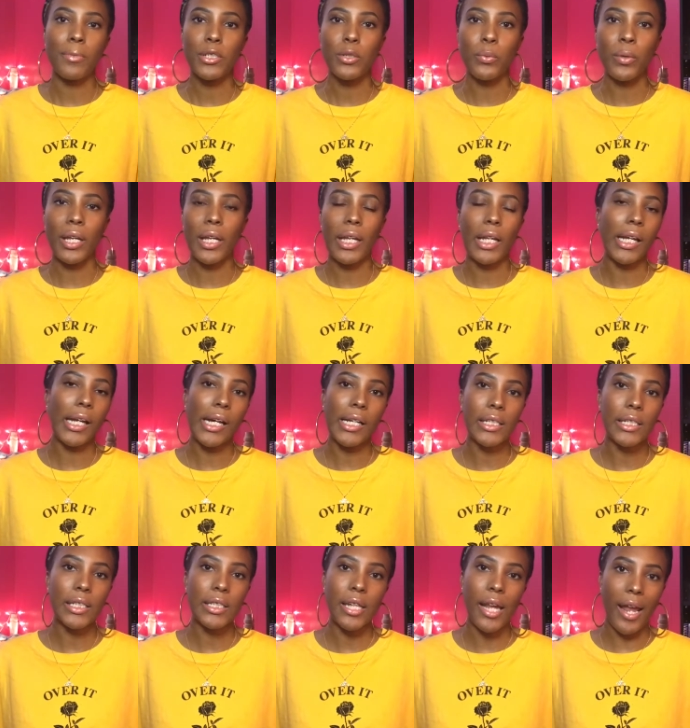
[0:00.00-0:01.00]
between
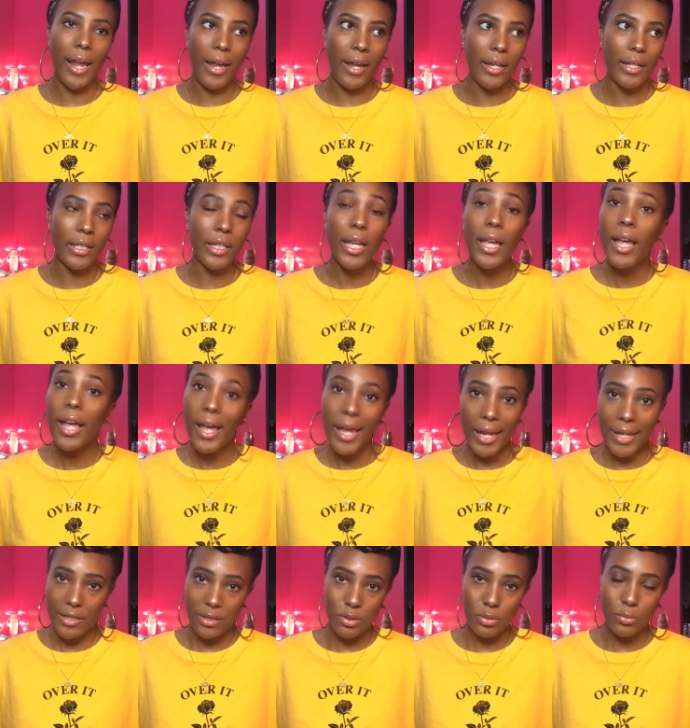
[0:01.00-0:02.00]
Gus and
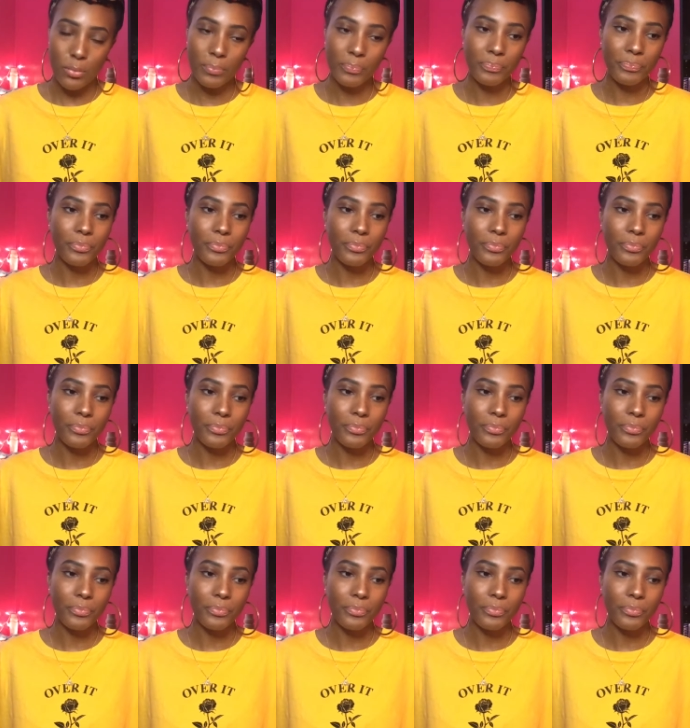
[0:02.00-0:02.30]
Hazel.